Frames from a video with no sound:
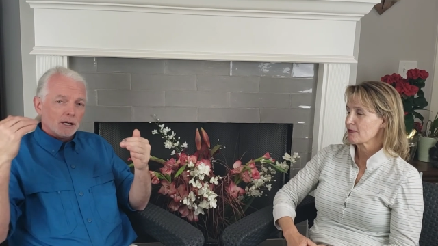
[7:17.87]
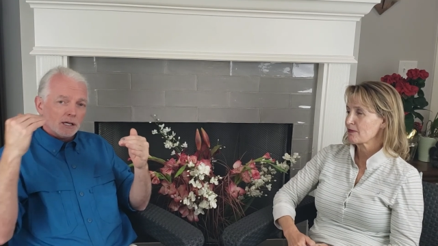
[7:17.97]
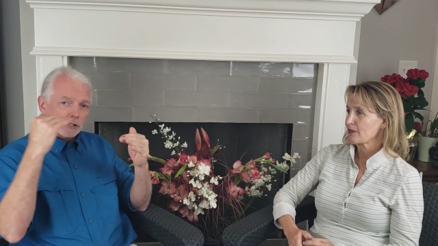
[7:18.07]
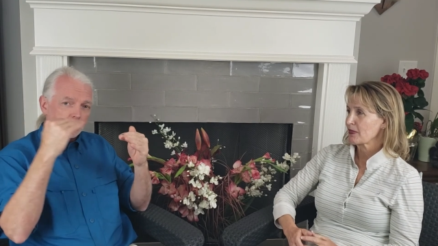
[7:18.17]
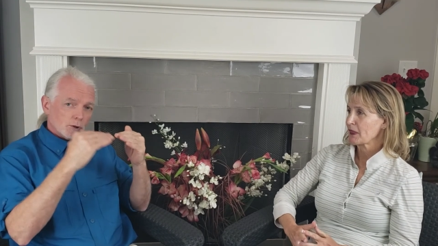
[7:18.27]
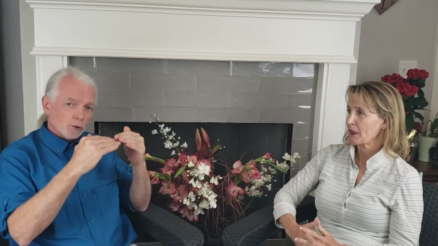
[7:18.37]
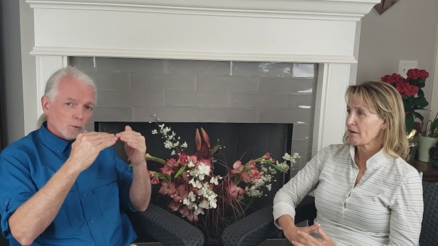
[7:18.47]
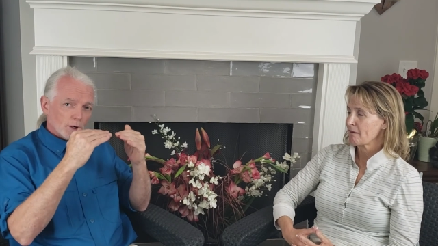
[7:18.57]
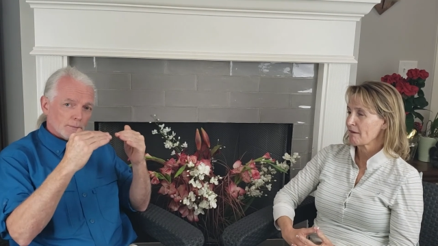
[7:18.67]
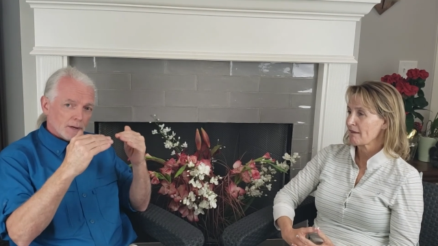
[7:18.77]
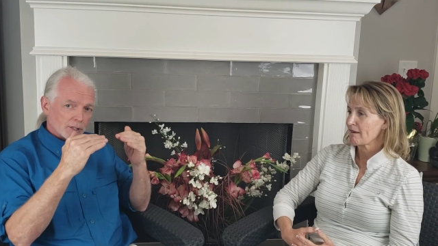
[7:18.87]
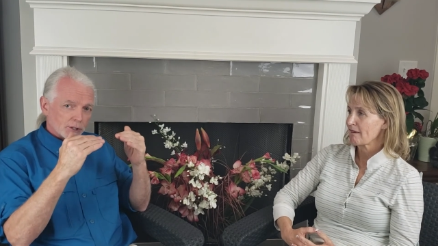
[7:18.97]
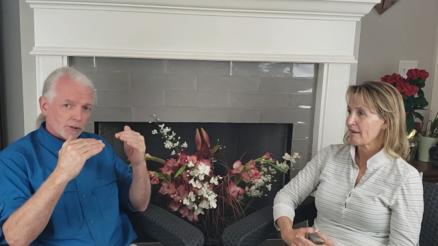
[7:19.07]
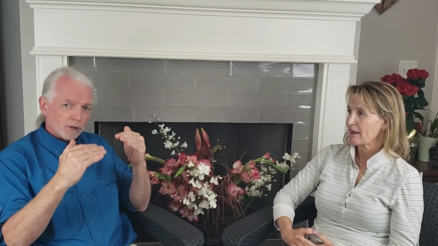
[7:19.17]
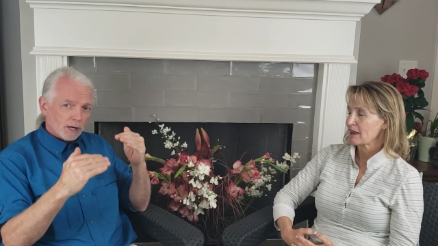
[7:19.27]
Speaker 1: It's you weren't
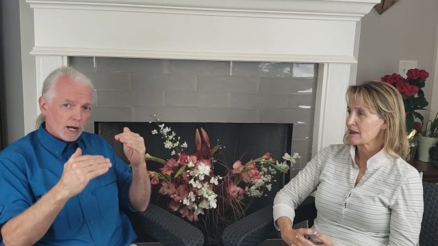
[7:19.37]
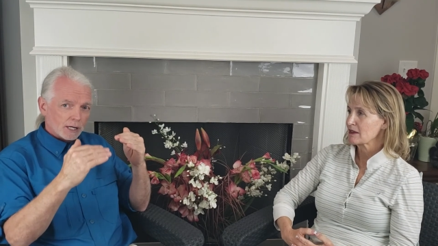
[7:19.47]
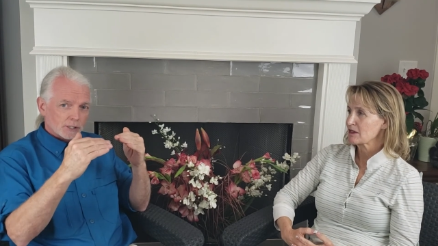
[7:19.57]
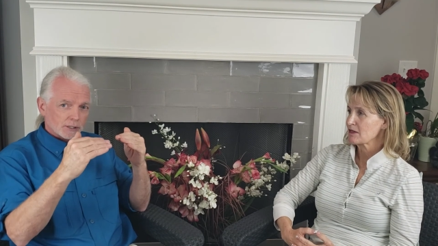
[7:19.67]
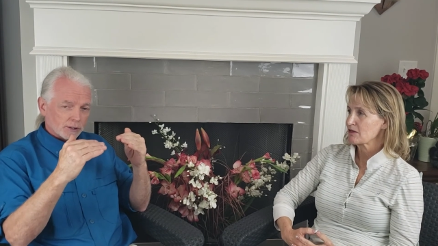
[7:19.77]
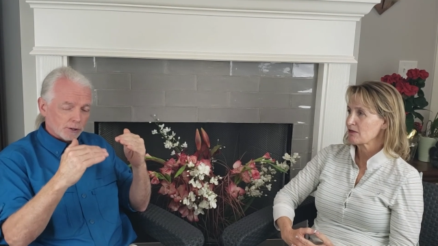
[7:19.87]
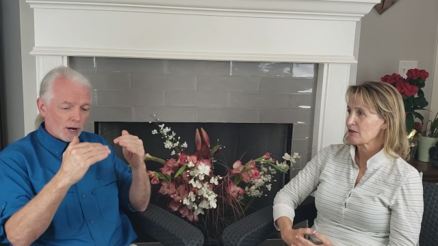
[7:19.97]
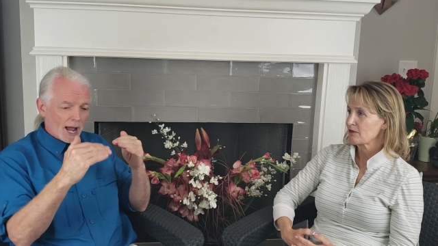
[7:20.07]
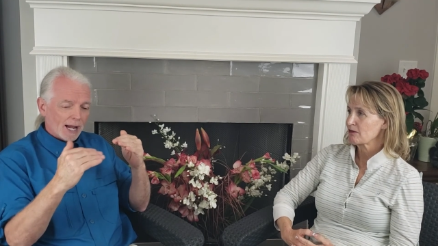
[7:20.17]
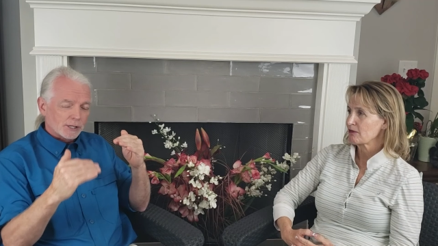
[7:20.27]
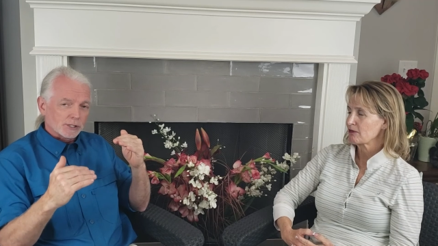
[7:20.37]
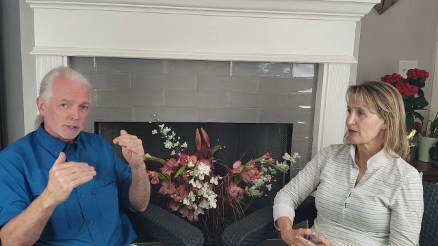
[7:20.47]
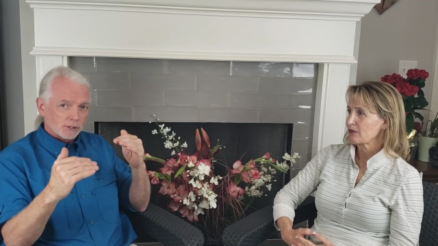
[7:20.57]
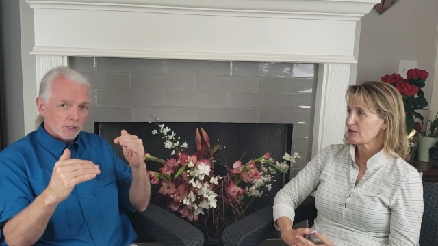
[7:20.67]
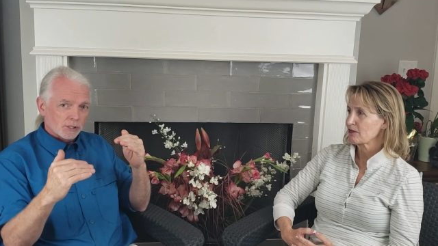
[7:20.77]
measuring your action, your
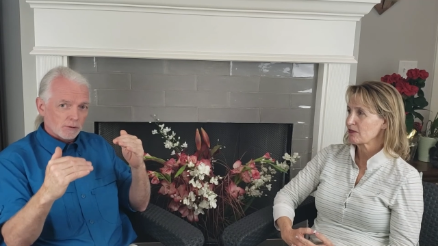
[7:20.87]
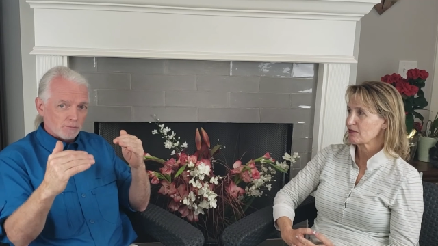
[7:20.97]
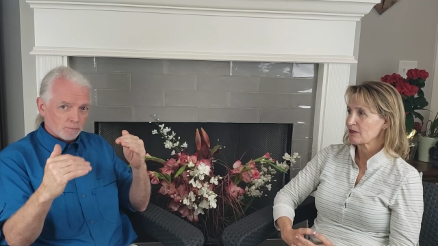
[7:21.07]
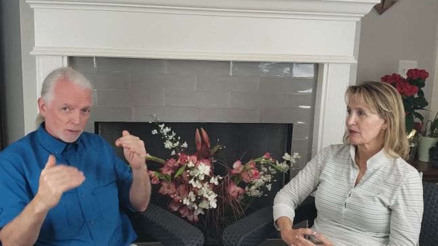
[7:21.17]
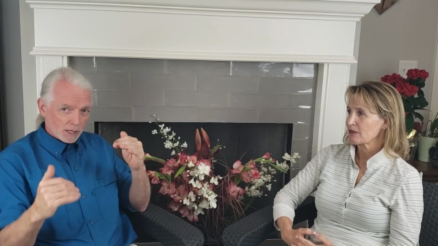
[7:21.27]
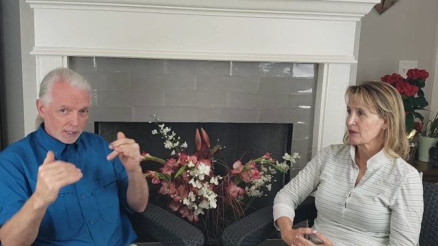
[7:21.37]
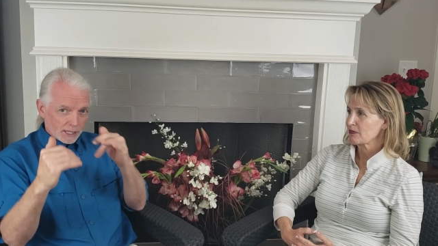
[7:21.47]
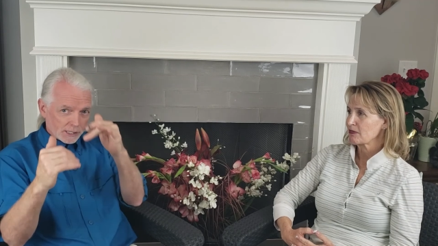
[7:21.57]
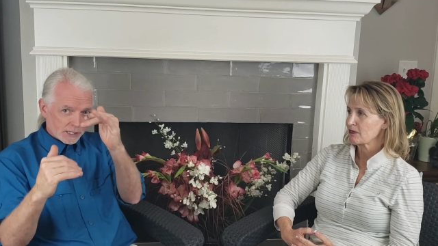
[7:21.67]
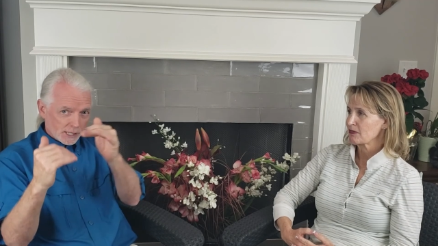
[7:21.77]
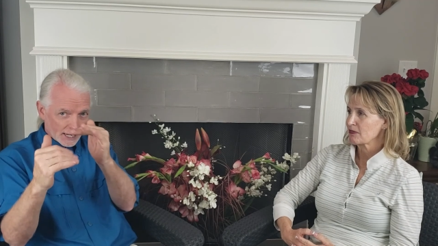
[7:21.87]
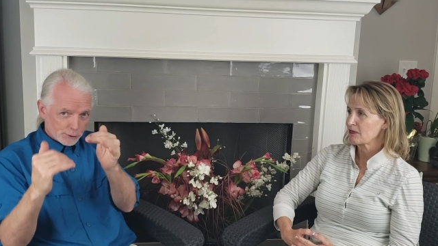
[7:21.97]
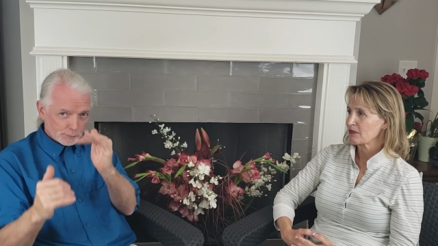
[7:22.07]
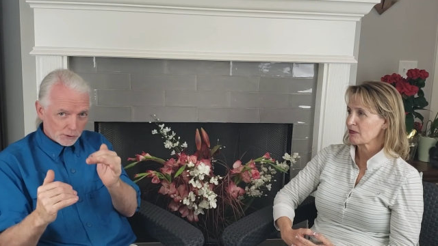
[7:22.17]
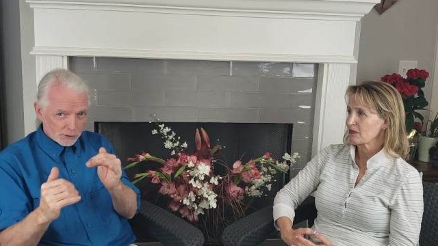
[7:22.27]
actions against the
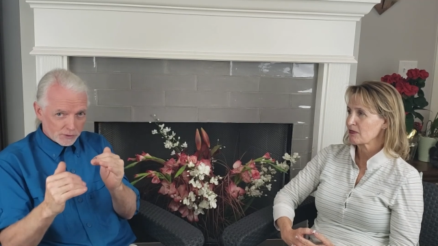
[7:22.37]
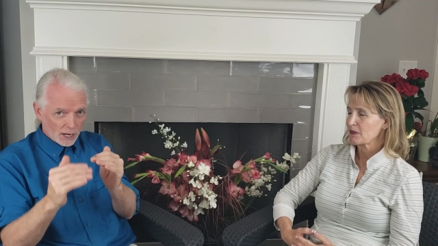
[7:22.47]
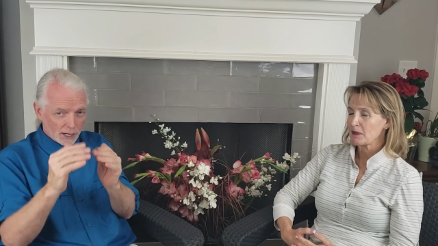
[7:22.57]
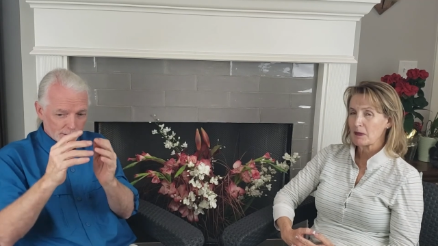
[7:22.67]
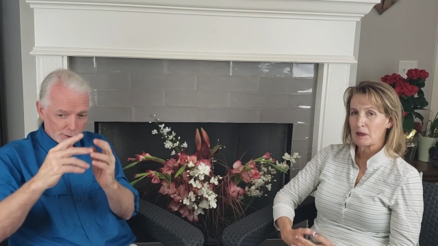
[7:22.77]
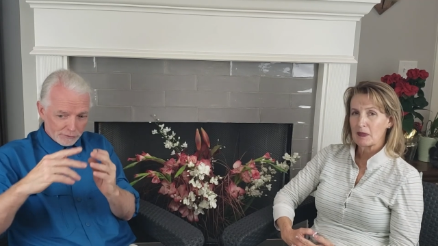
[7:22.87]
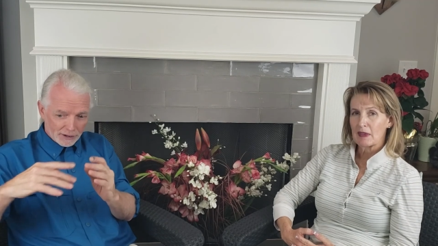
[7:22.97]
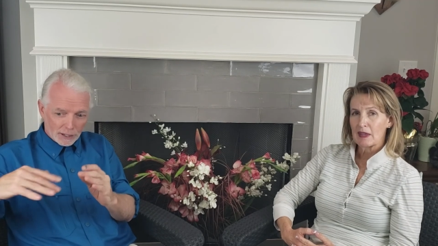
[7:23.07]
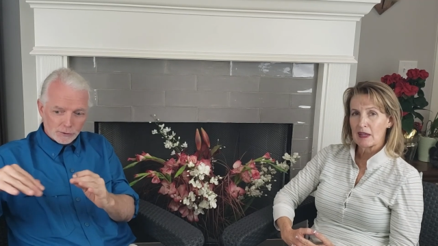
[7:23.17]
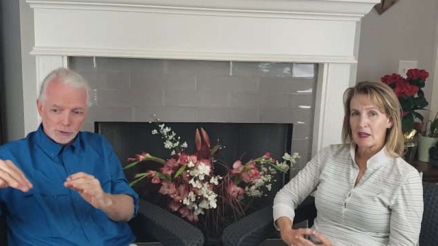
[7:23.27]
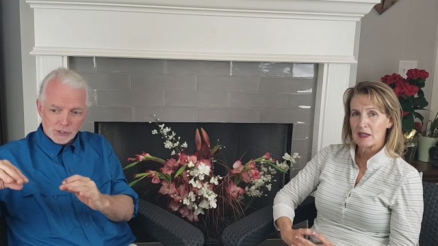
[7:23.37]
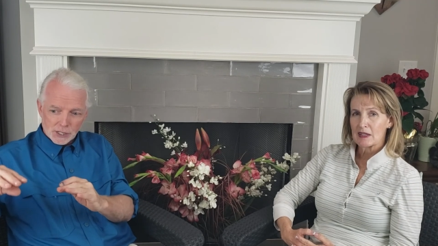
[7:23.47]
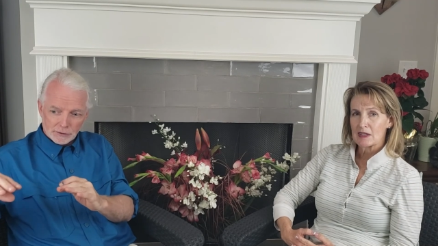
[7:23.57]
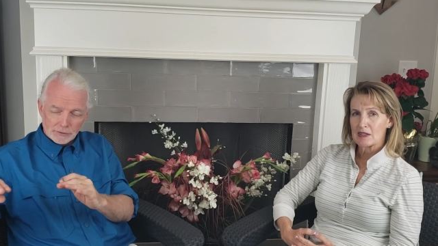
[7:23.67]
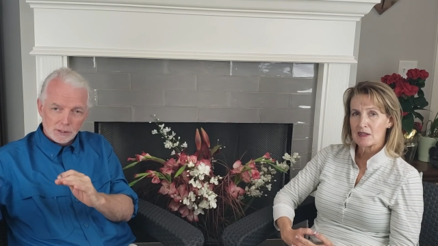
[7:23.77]
attributes of God, and you found
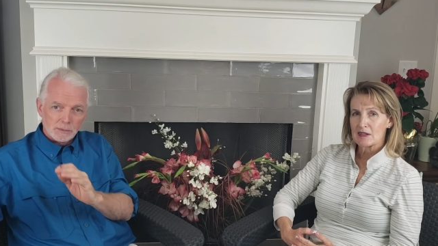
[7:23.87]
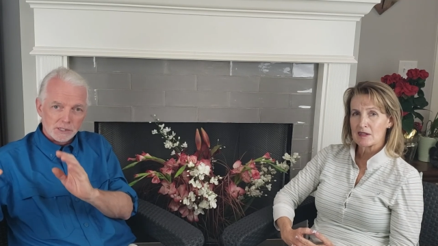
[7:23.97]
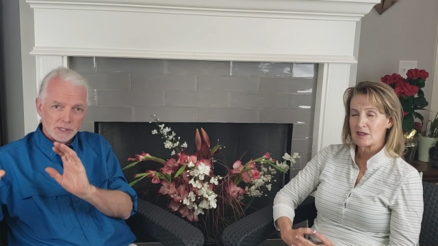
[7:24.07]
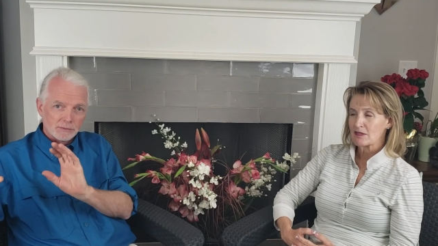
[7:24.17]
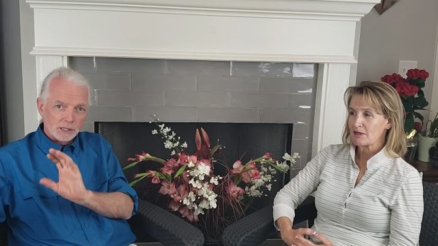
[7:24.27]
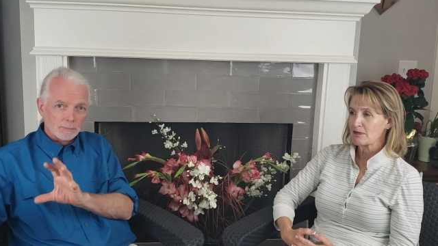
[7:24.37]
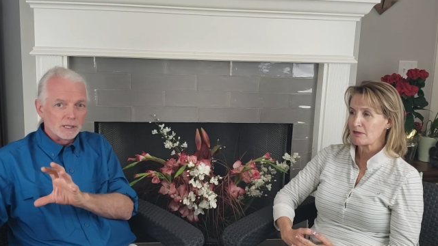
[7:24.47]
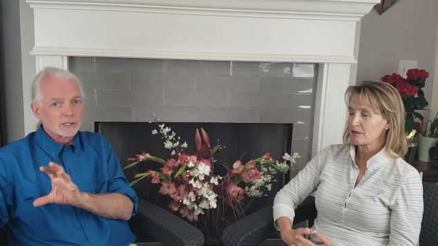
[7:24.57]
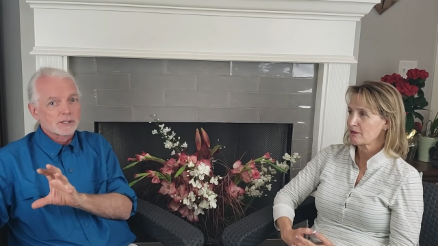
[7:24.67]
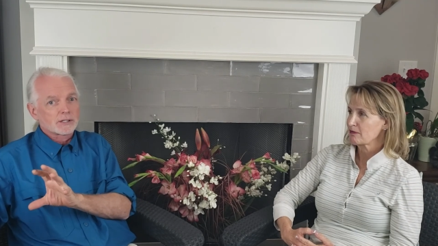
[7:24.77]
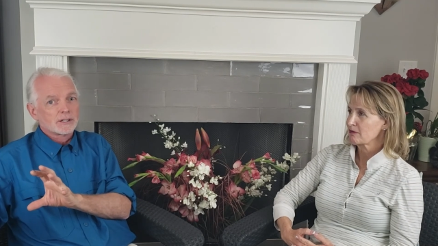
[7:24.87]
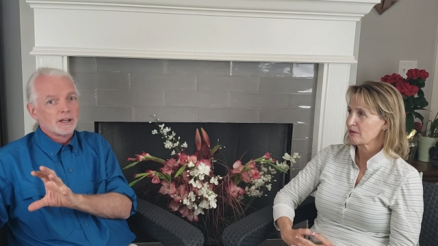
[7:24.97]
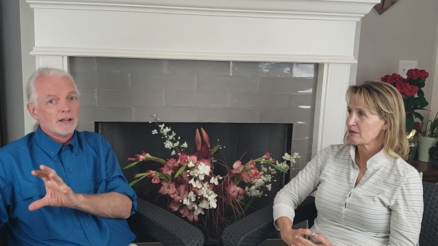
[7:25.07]
yourself in the midst of the abyss